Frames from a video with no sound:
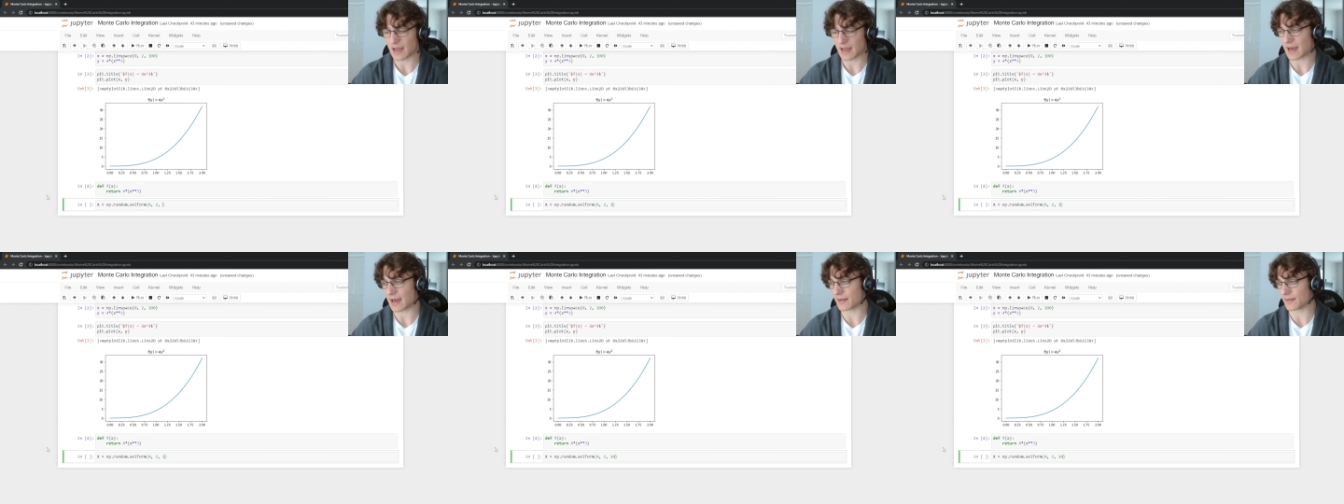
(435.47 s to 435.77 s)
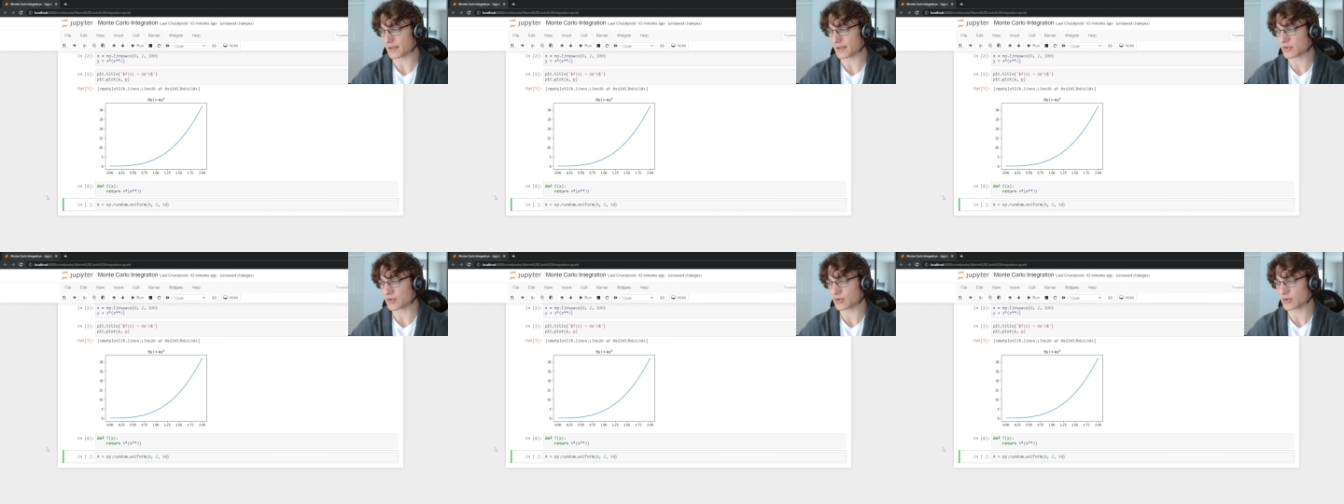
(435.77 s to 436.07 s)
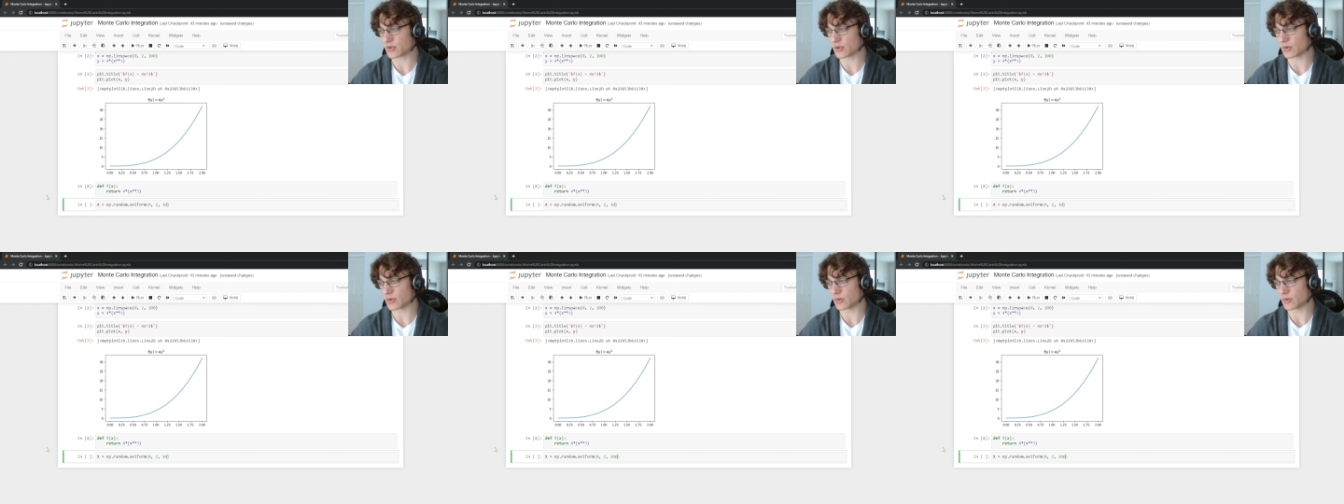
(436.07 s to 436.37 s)
and let's
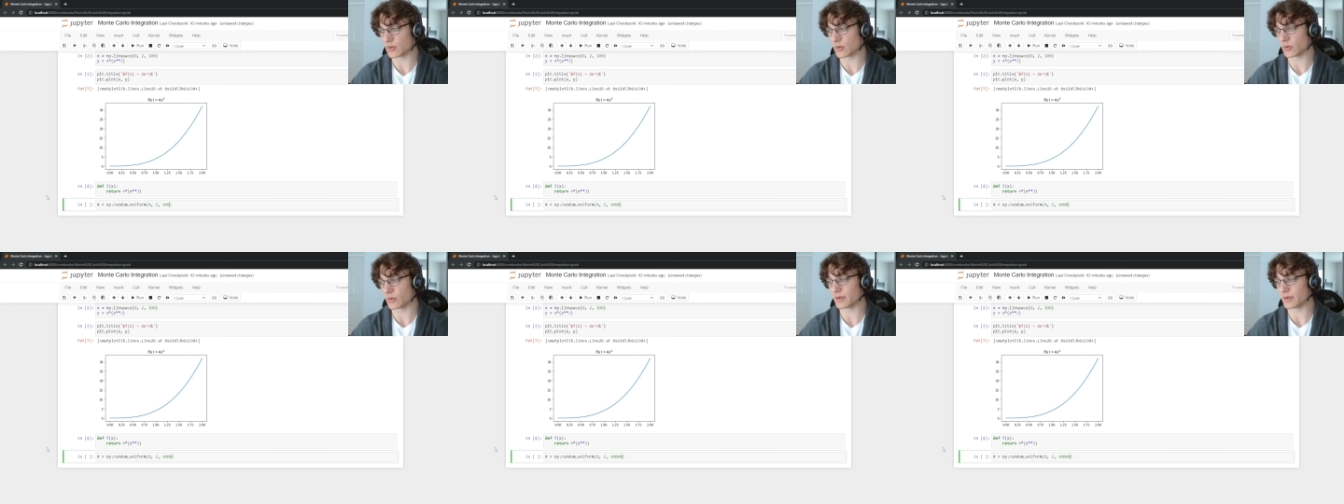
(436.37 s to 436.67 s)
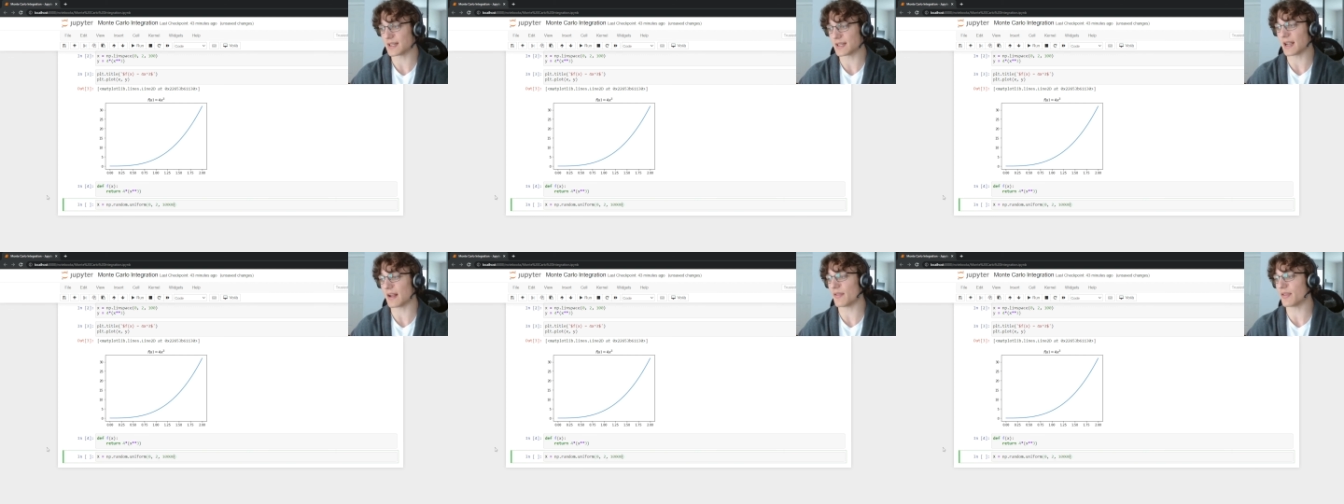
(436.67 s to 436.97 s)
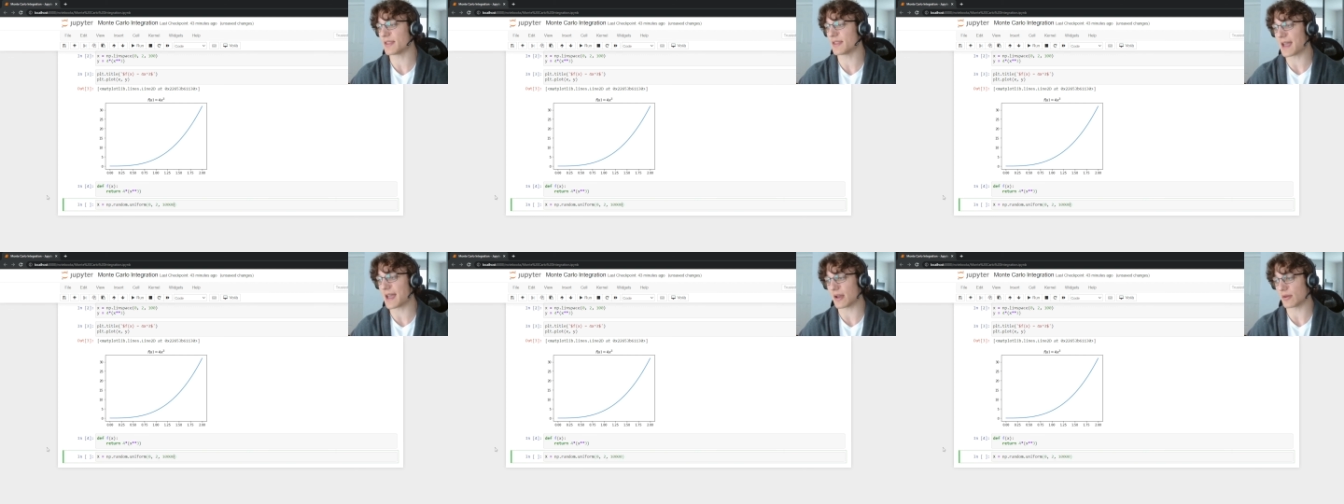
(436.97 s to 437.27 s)
do
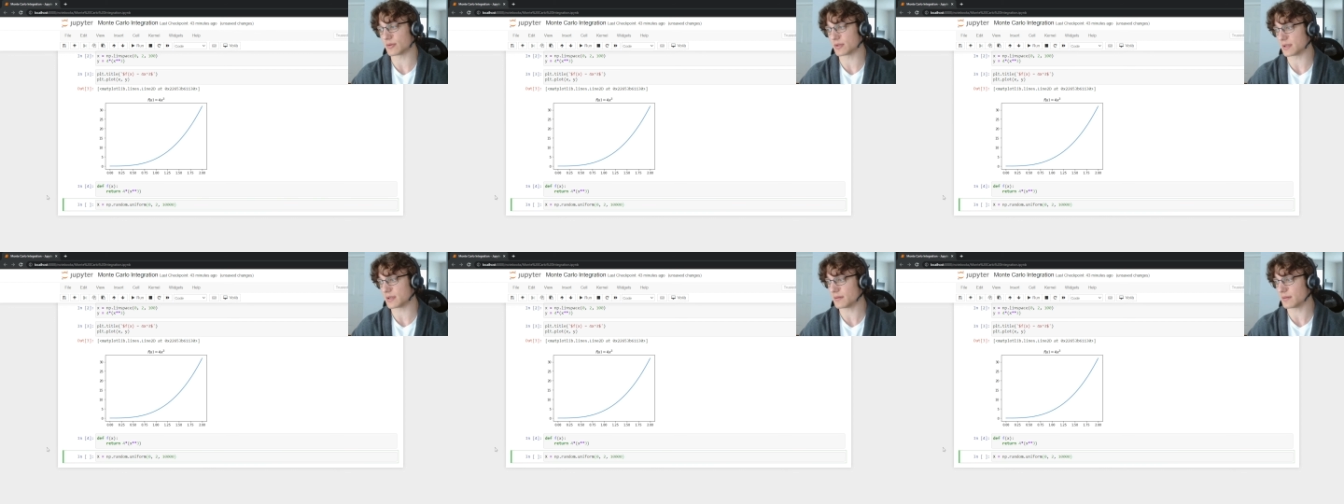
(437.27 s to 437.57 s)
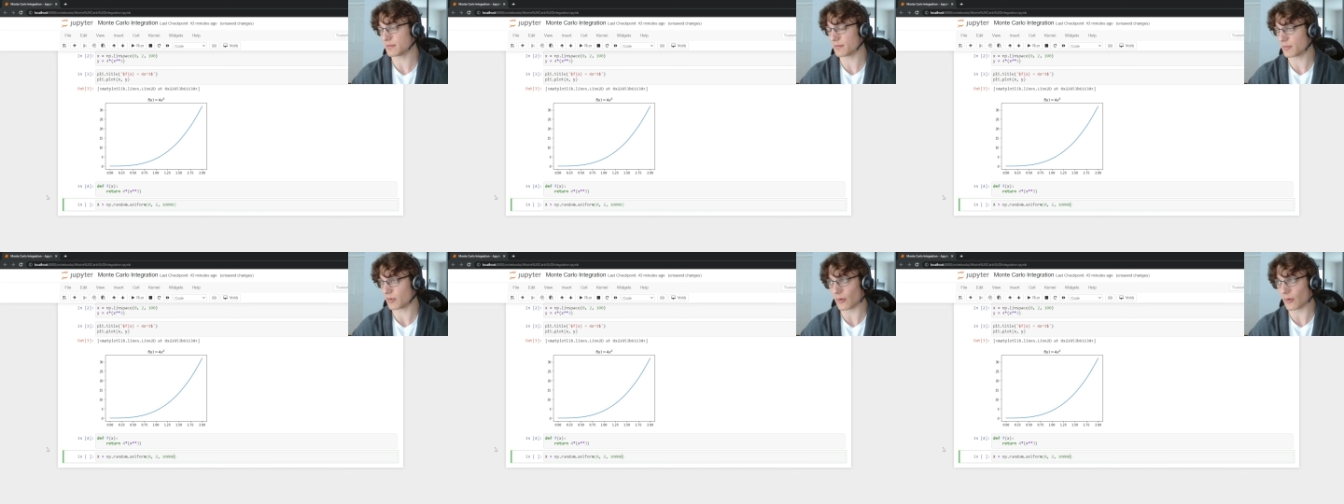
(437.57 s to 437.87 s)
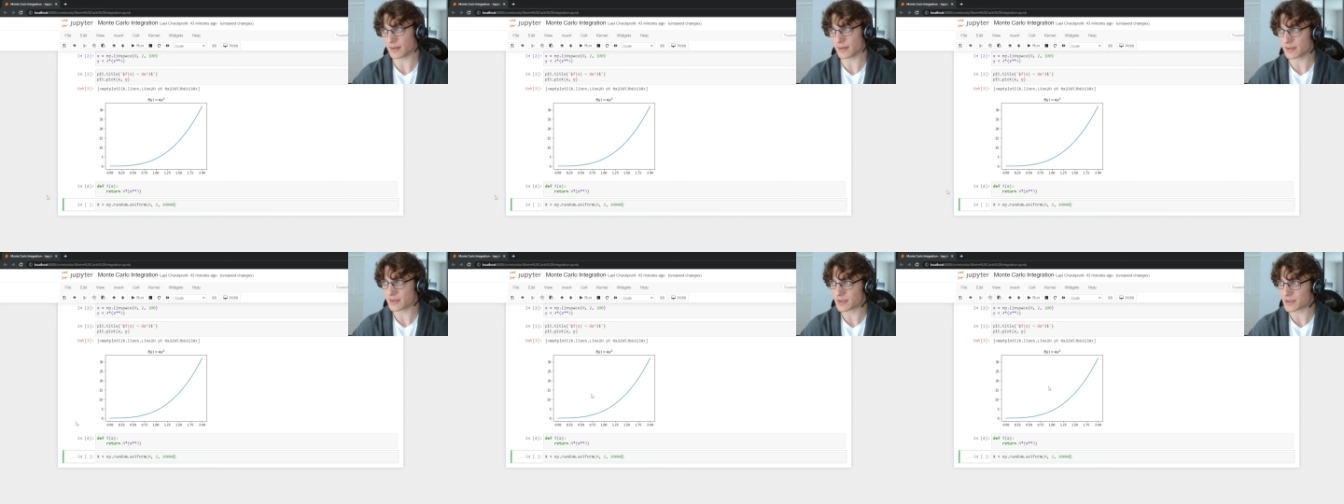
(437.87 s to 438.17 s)
10,000
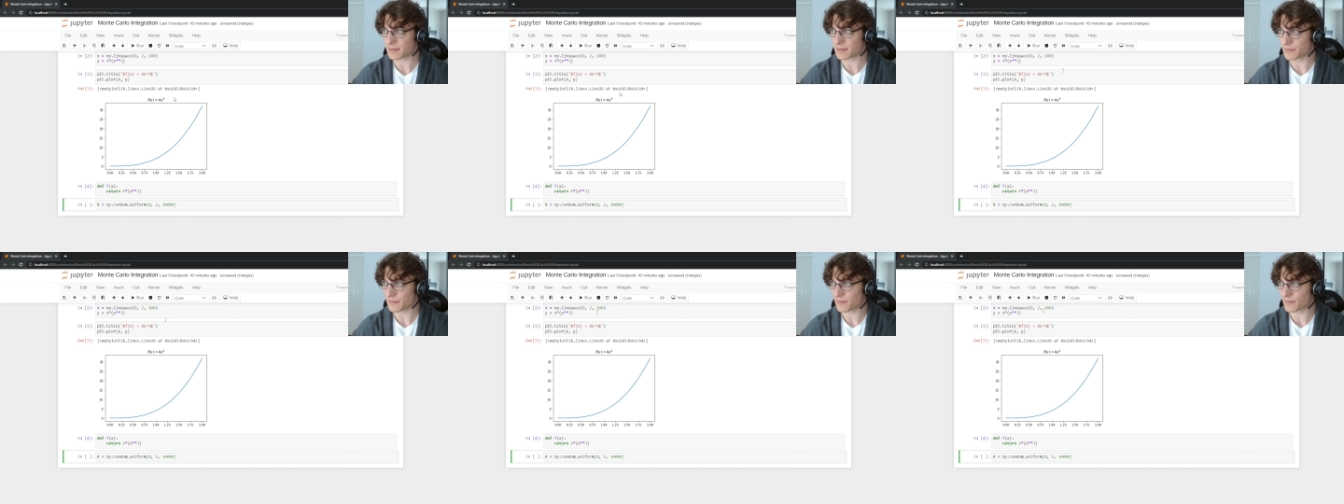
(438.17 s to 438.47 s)
points.